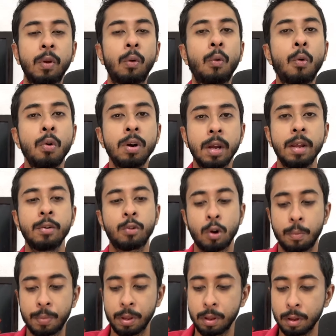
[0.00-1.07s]

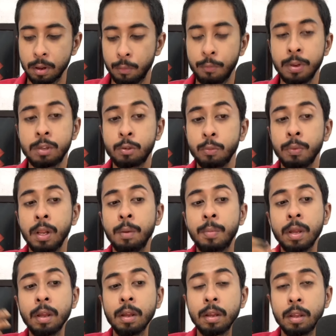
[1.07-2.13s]
entropy, which we'll
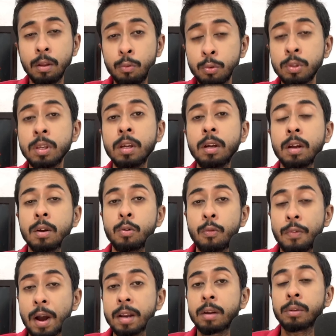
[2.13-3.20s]
be using to
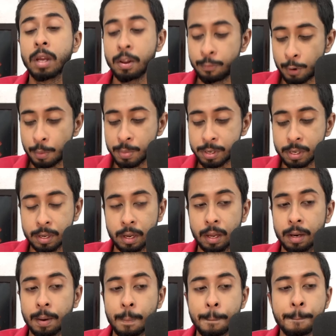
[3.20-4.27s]
find out the information
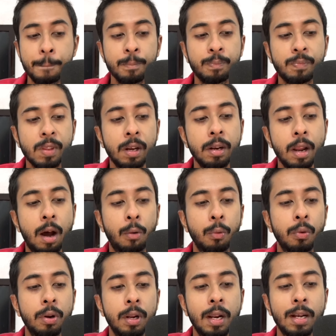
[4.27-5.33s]
gain. Now
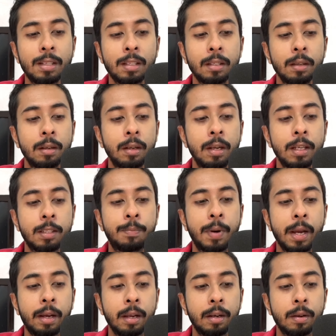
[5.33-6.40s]
let's
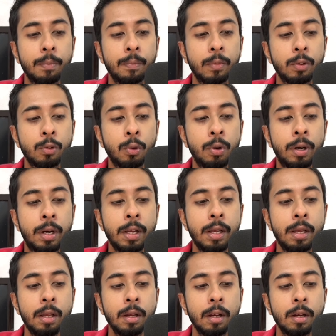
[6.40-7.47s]
break it. So
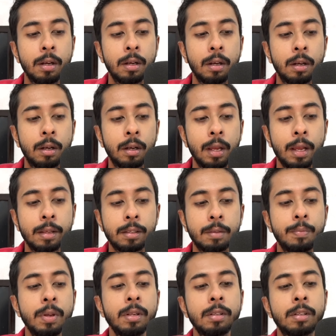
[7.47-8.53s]
DS
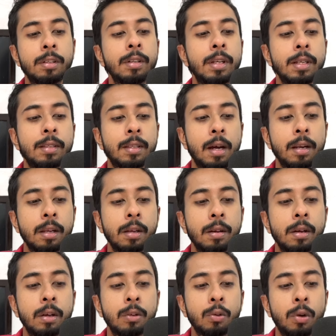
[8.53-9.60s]
means D Sunny.
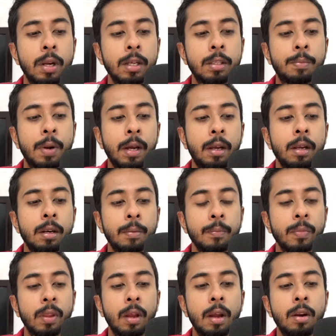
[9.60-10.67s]
So let's break it
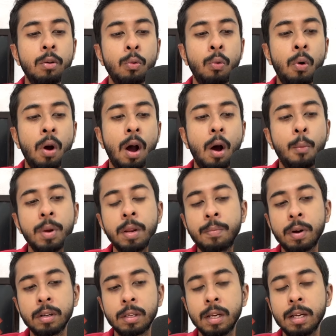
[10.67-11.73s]
into how many
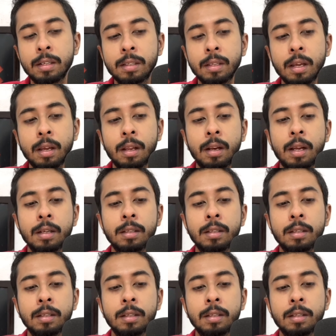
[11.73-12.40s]
parts? Let's say